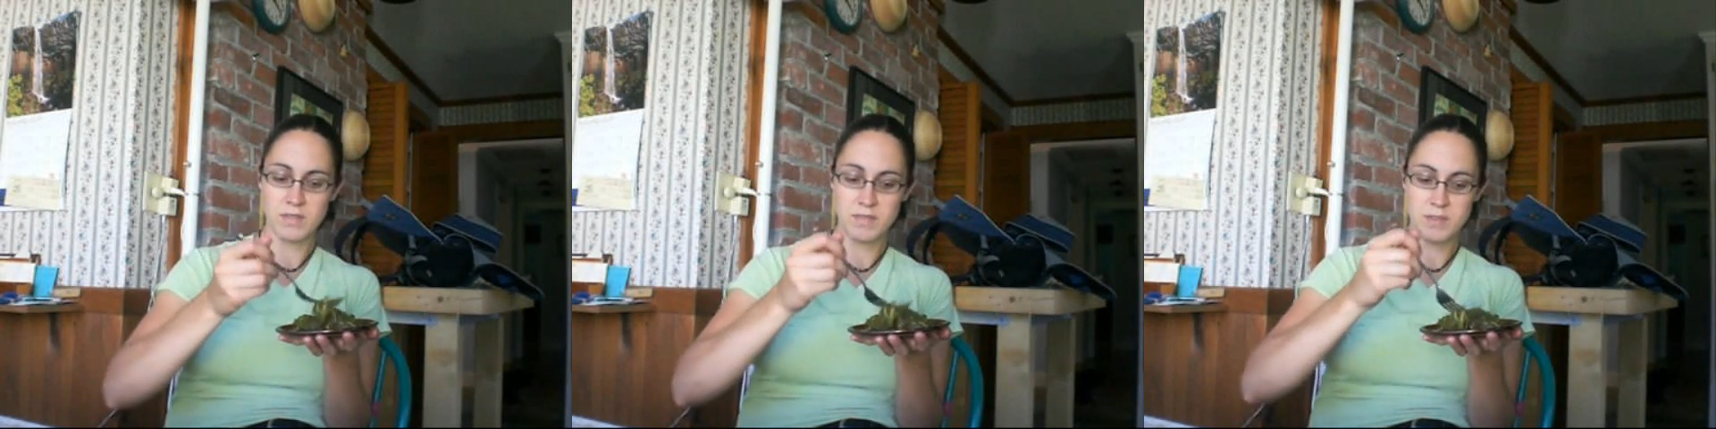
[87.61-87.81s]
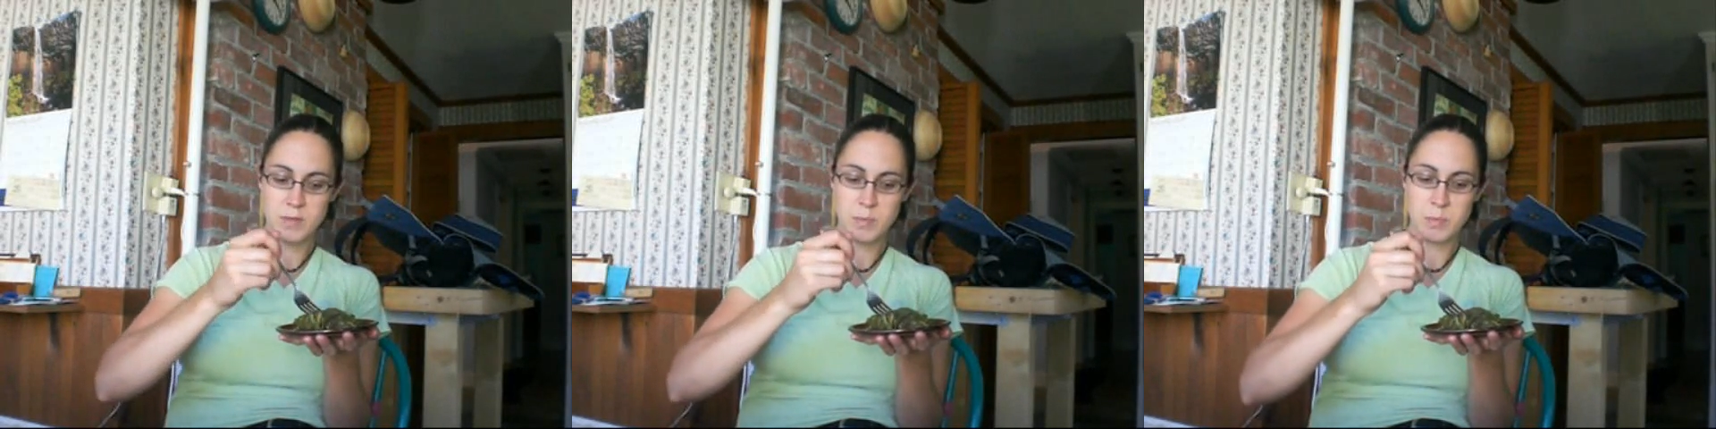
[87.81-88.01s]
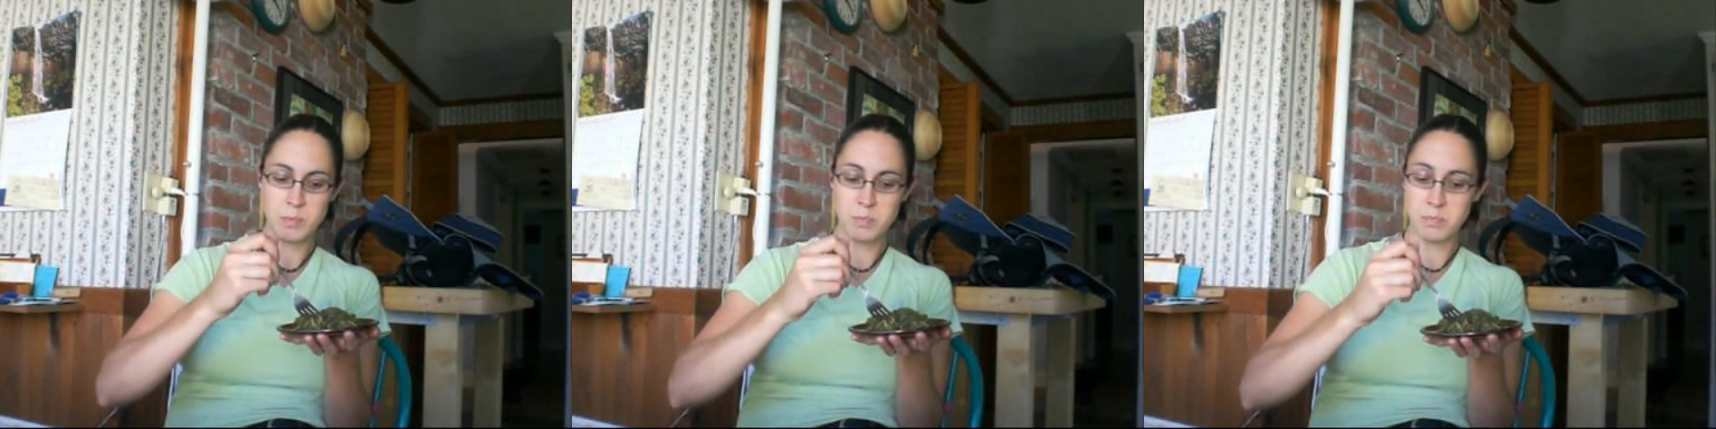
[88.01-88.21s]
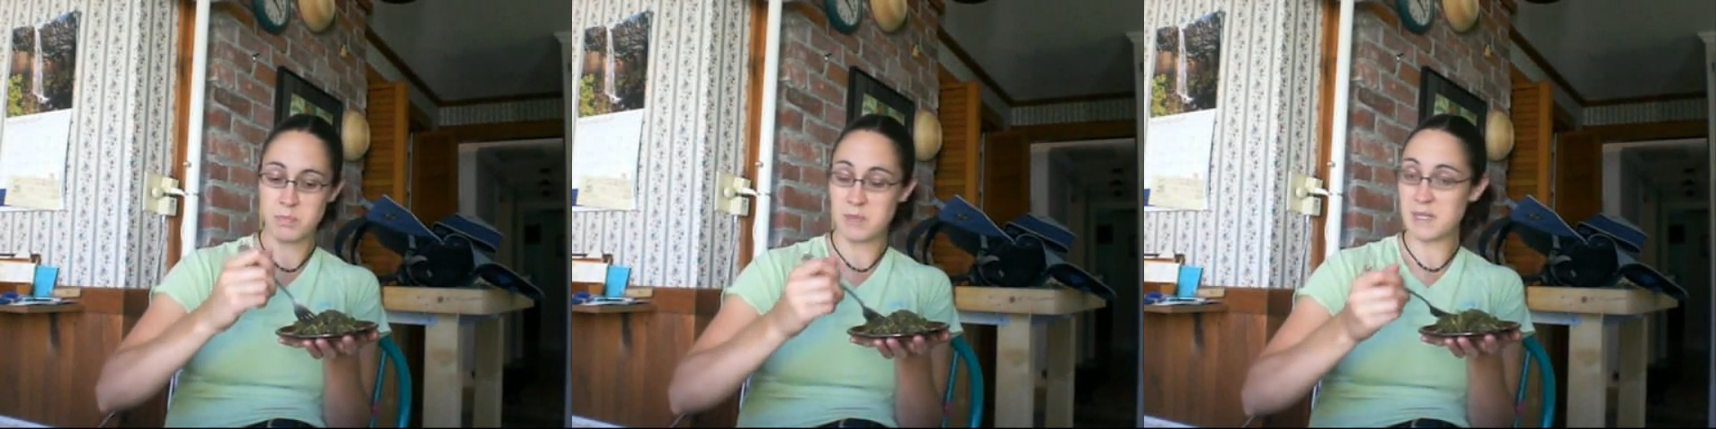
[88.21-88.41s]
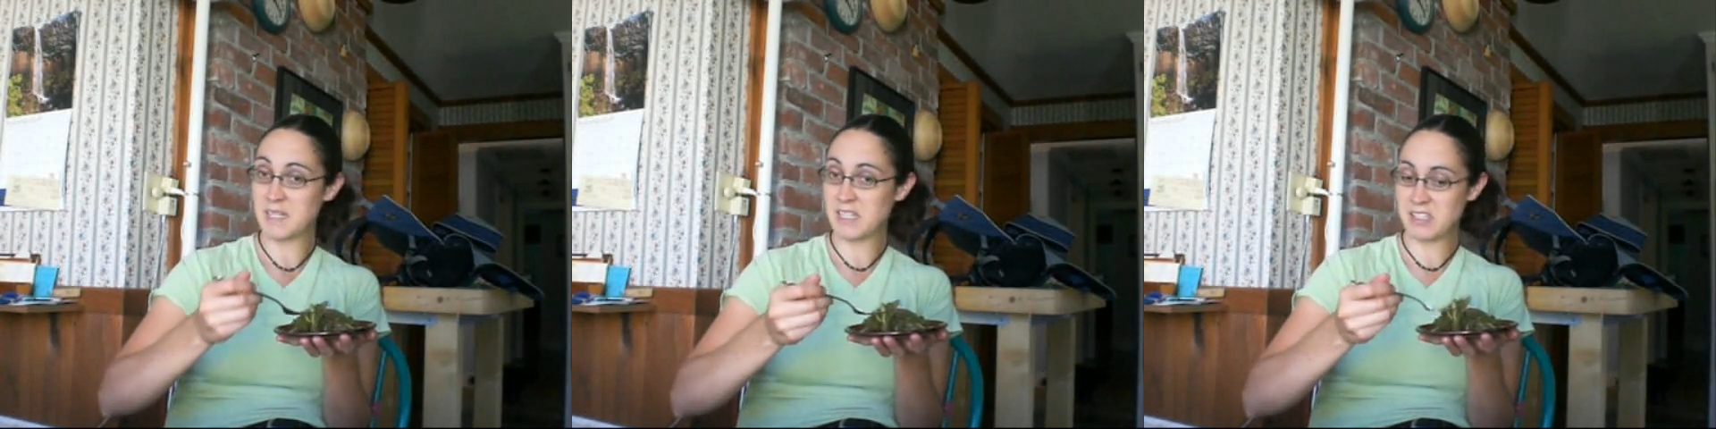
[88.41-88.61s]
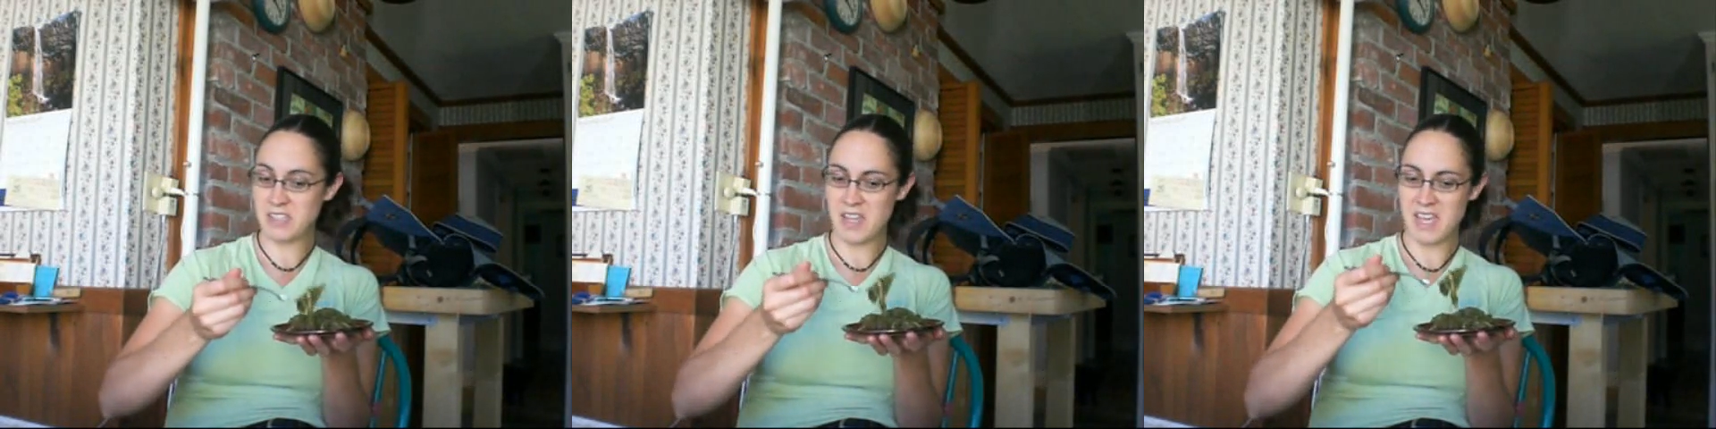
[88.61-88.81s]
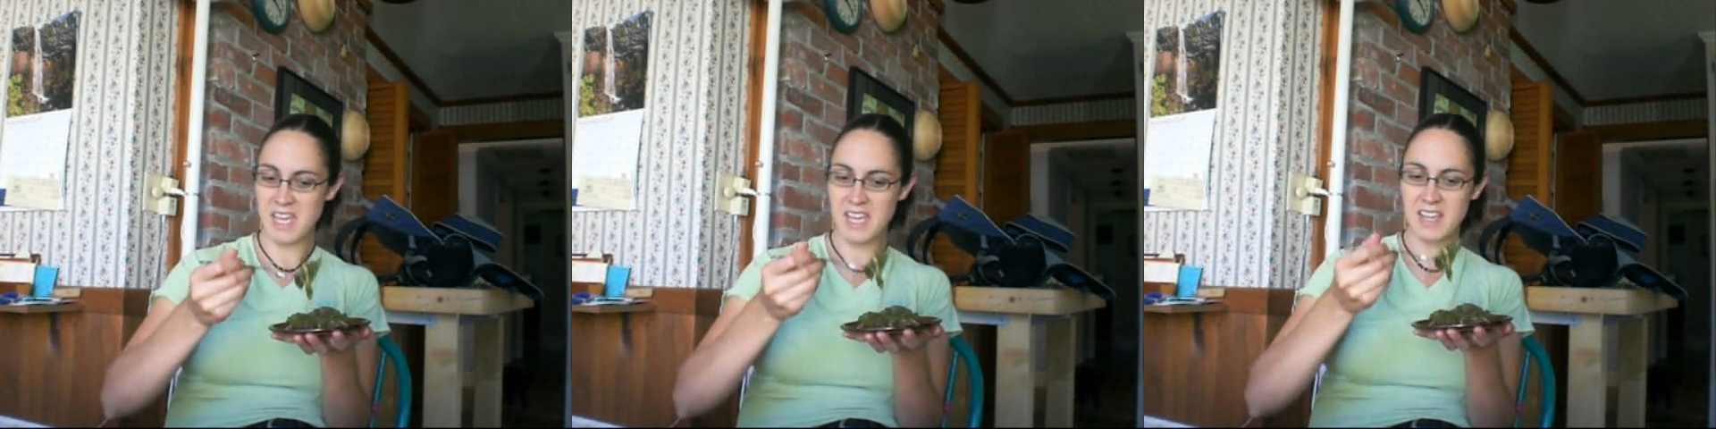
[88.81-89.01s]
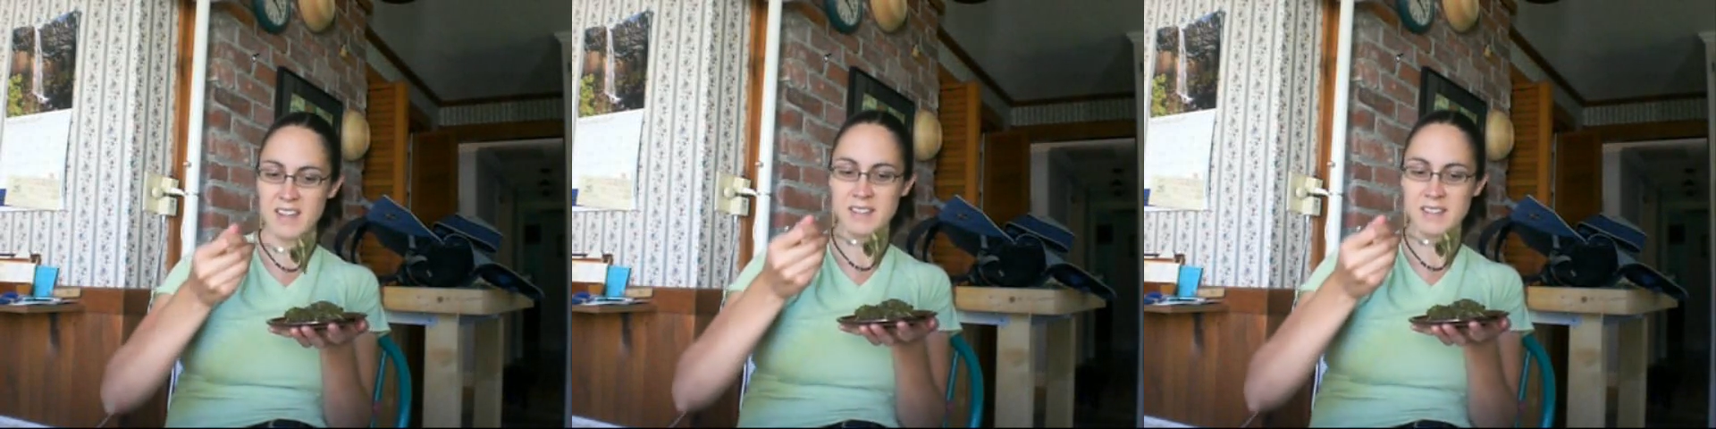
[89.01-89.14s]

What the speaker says: of spinach-like.